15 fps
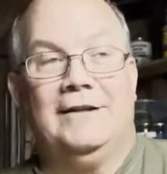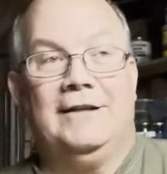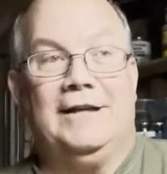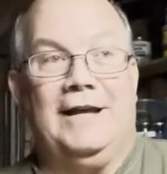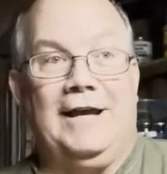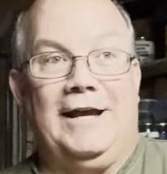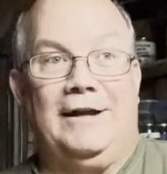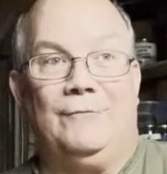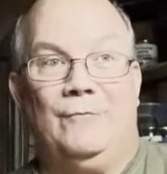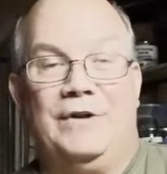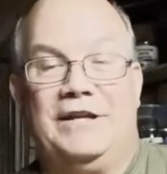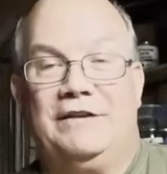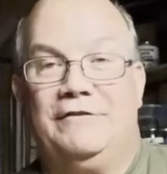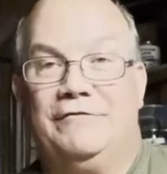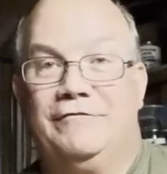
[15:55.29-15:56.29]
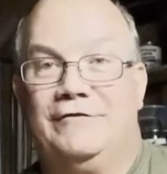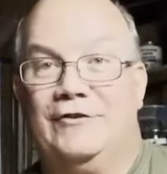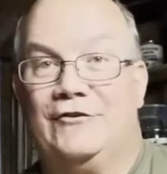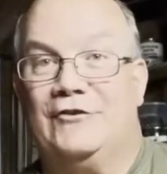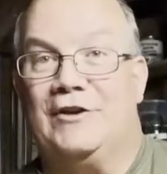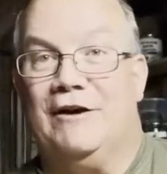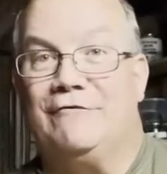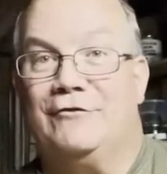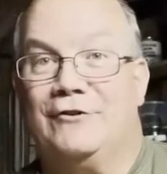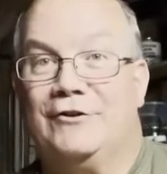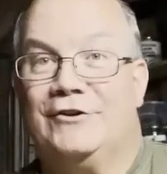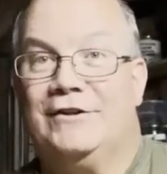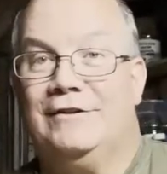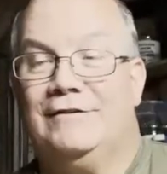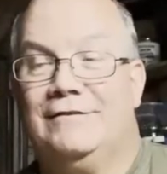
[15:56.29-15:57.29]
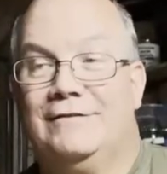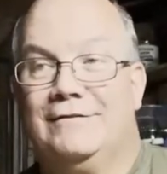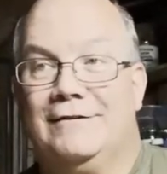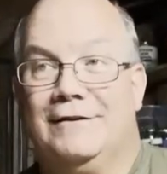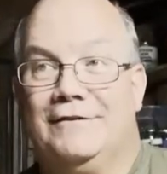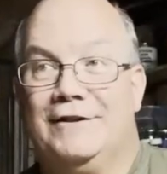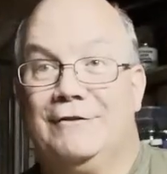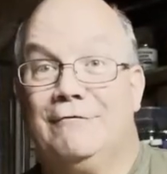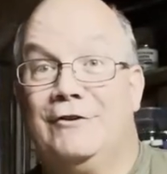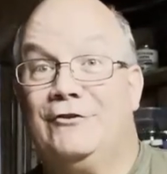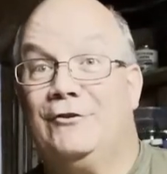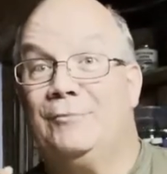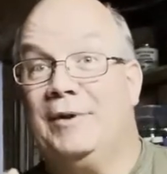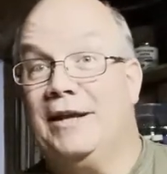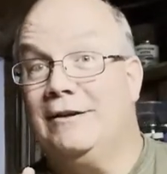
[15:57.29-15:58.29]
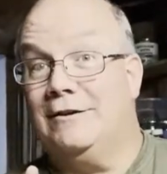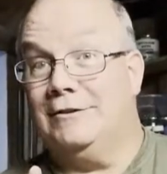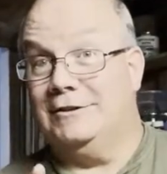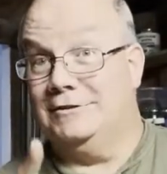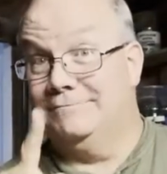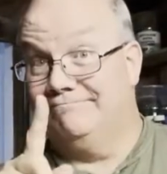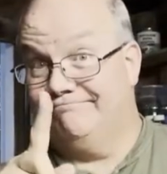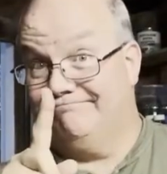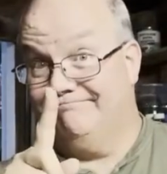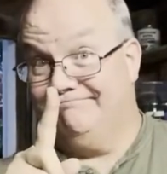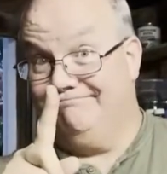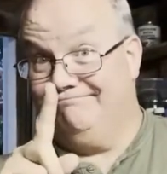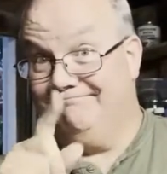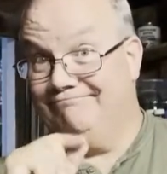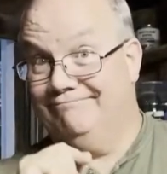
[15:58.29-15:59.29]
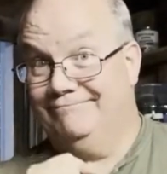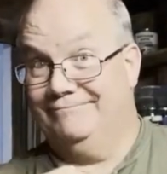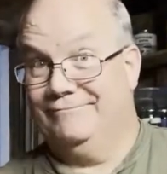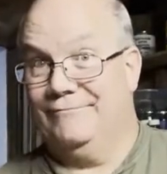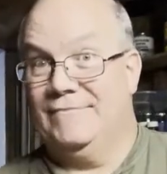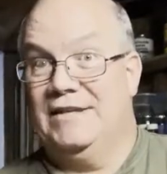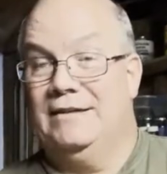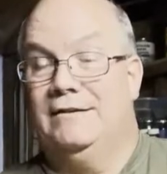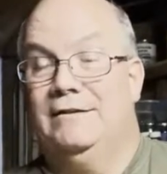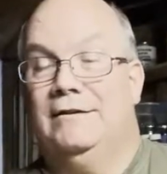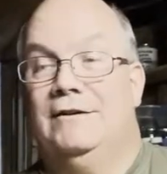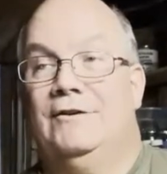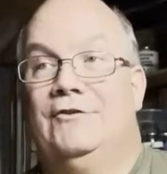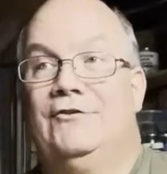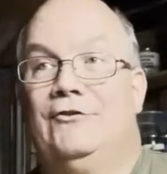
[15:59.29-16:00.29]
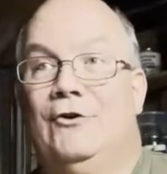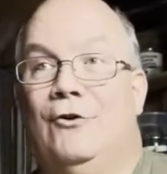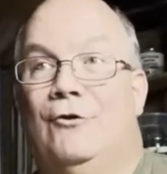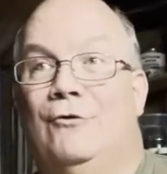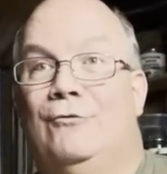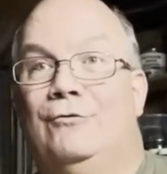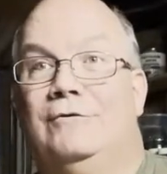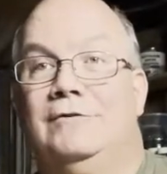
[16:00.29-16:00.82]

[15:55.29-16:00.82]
and we've discovered uh, the original paint color. Mm. So